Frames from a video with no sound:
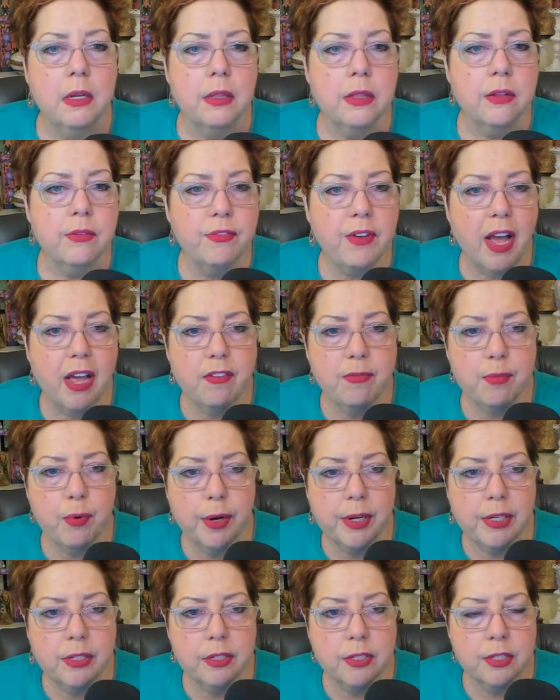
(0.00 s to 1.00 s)
the
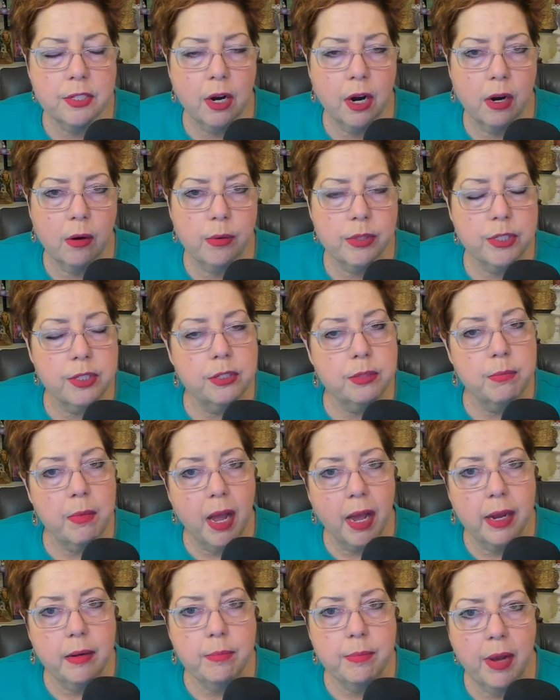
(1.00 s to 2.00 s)
five-pointed star, which is
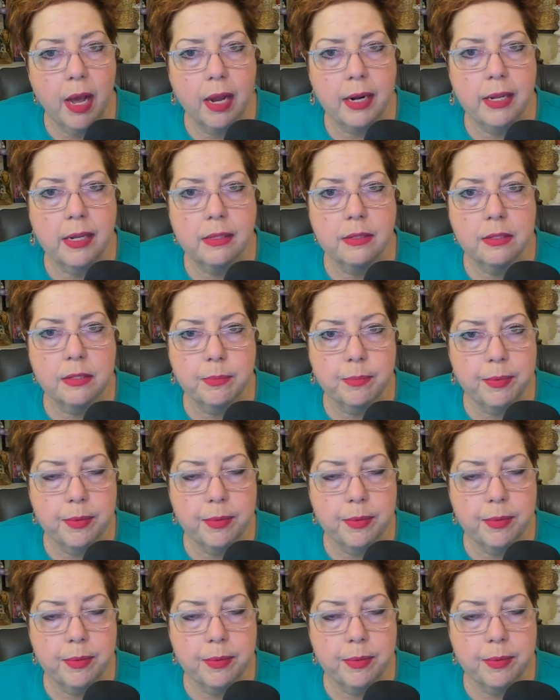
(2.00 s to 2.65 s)
mind, body, and,